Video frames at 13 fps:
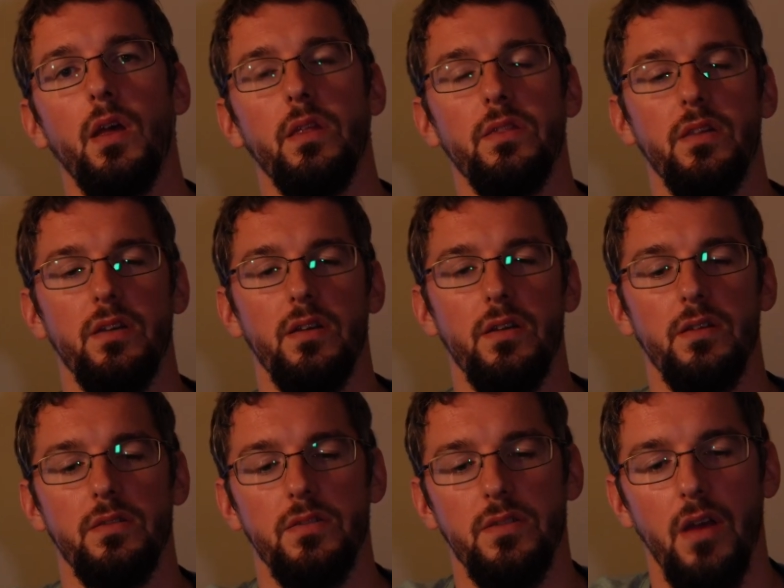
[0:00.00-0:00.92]

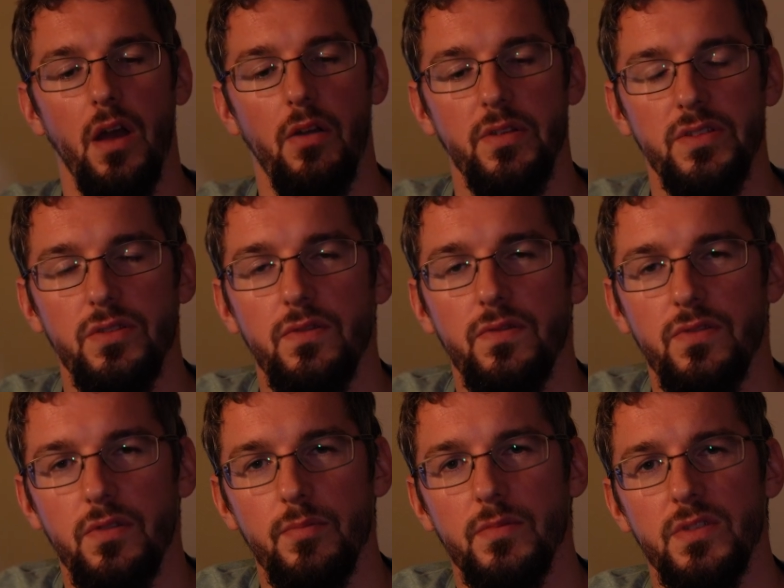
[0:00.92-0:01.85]
the RSU
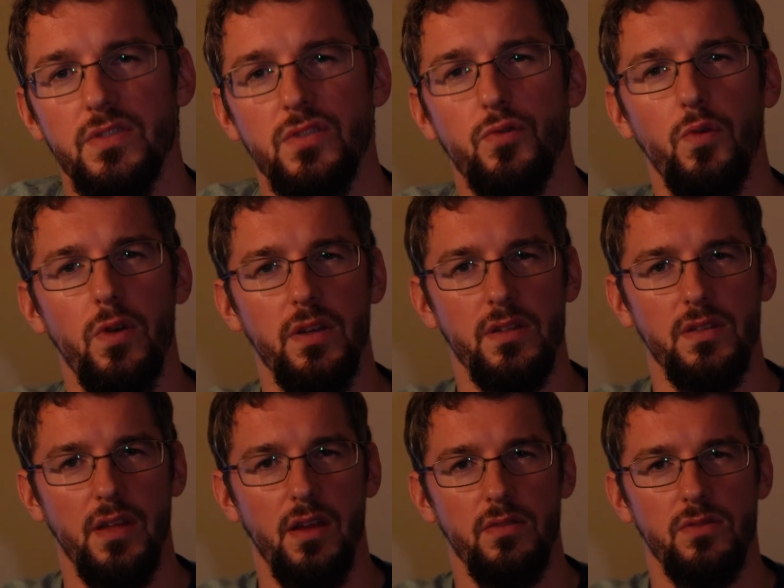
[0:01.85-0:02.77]
from squatting
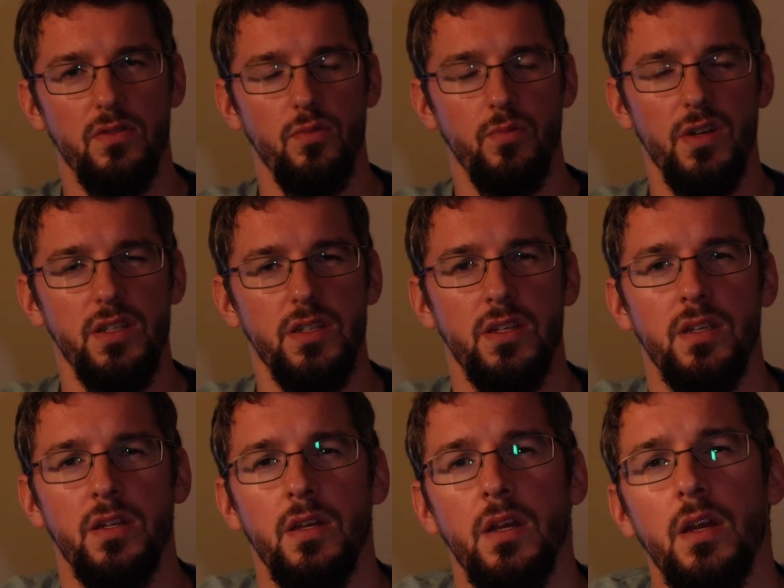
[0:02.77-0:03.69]
down too much
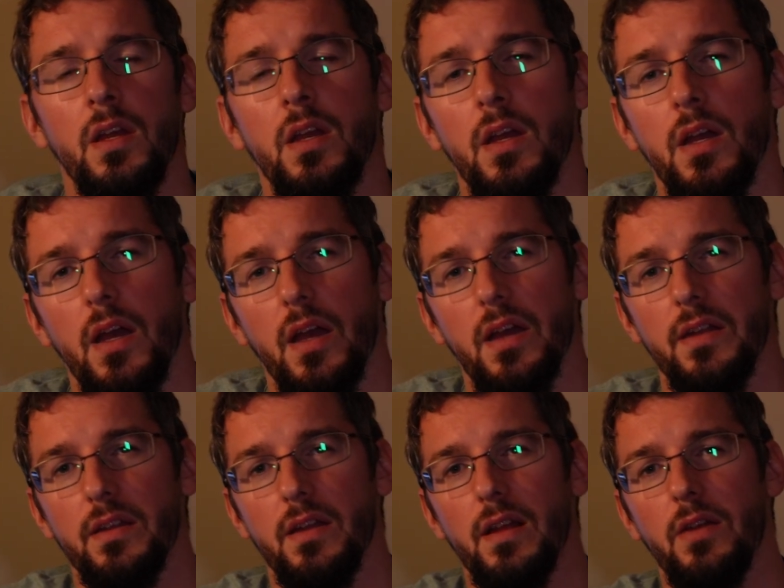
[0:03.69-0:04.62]

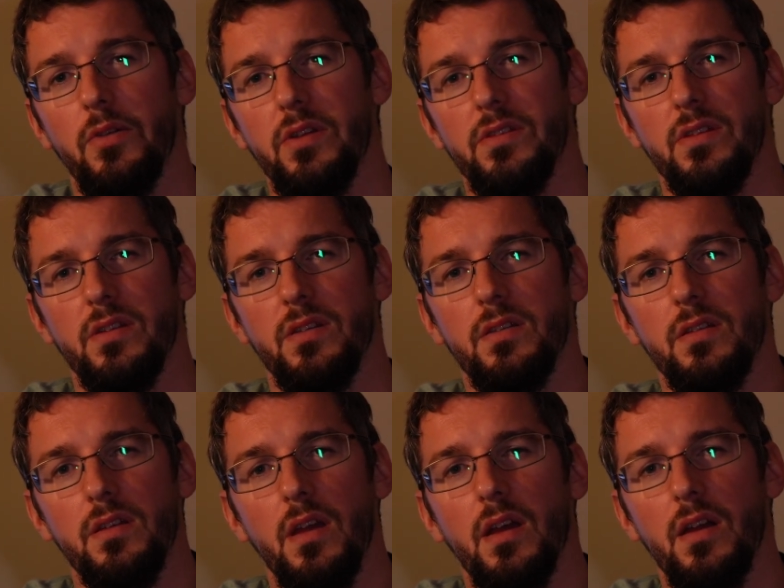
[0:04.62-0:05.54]
and allowing it
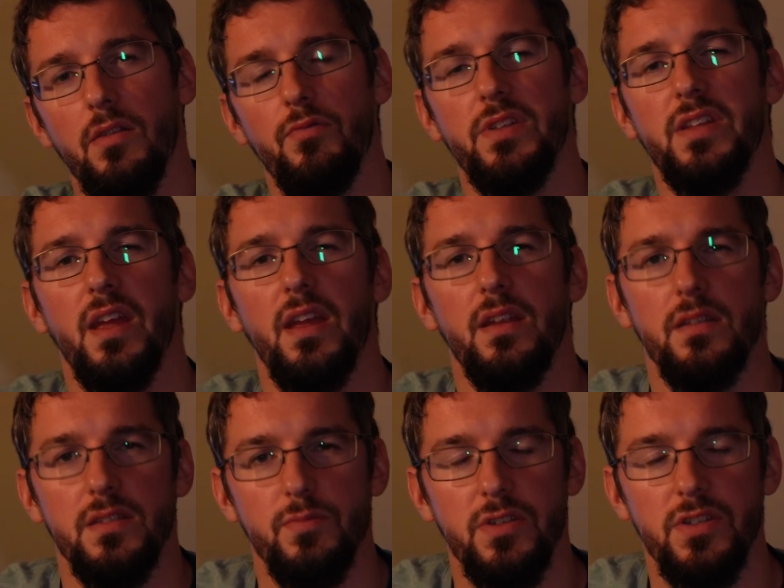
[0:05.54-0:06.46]
to retain
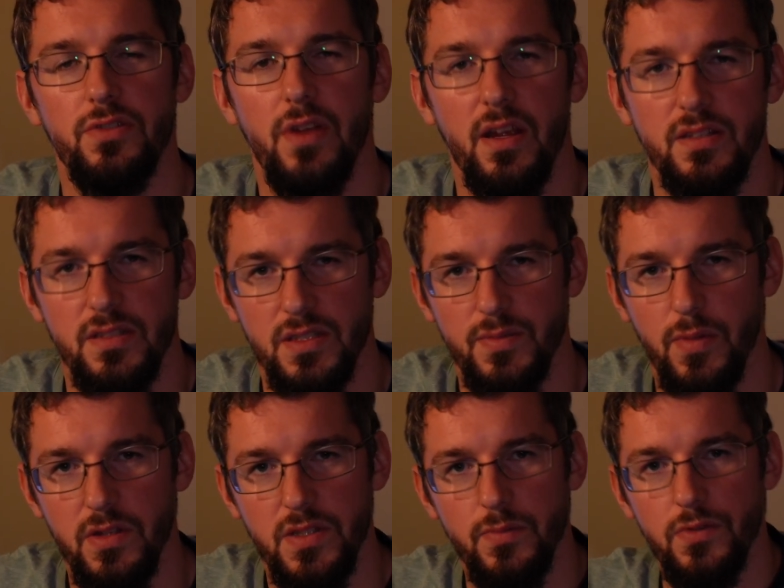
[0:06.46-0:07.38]
as much traction as
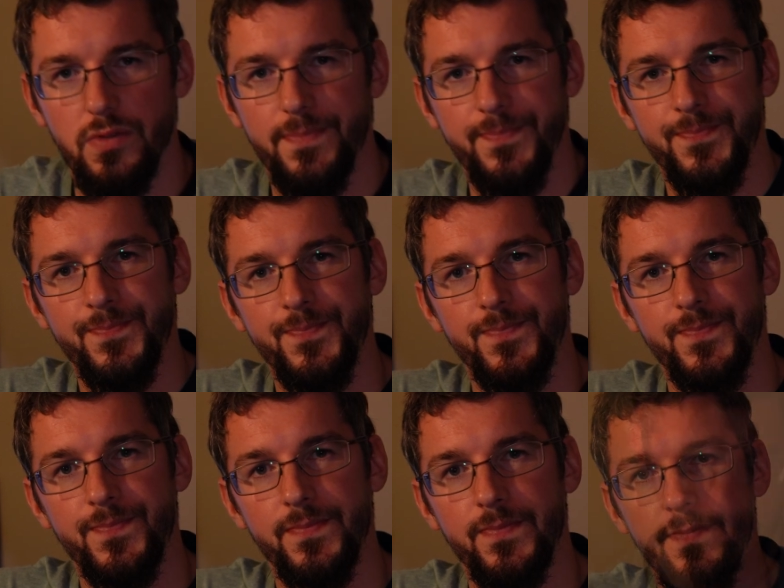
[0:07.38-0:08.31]
possible.
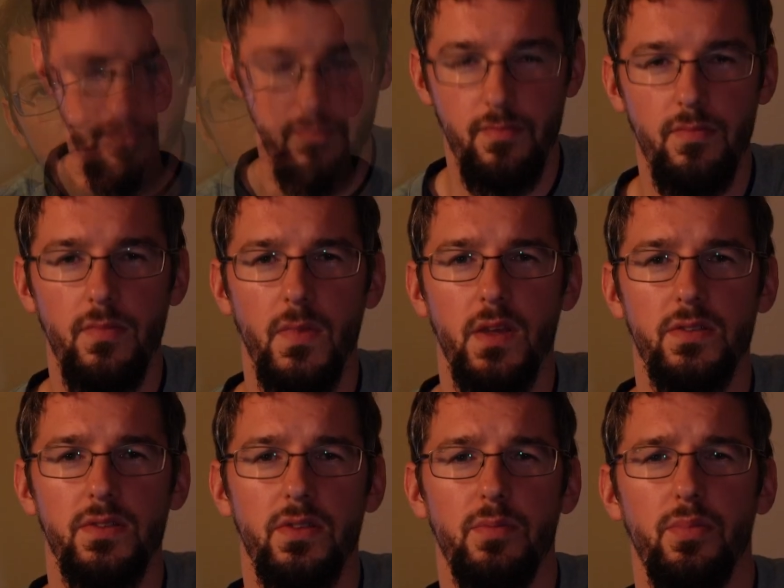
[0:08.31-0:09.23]

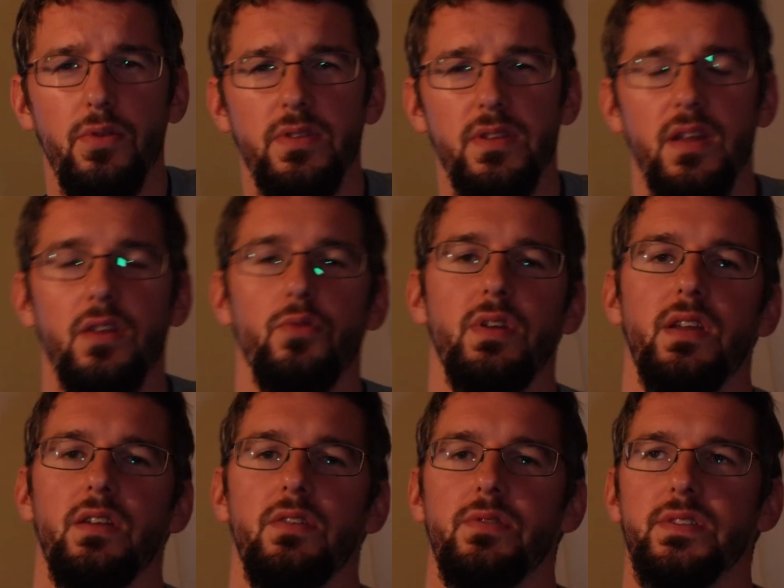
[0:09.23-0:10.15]
So the important takeaway
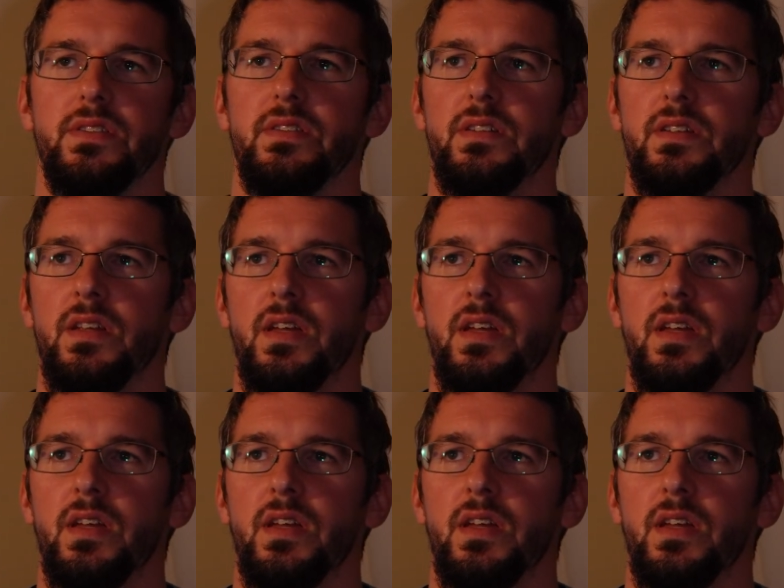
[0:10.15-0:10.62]
here is that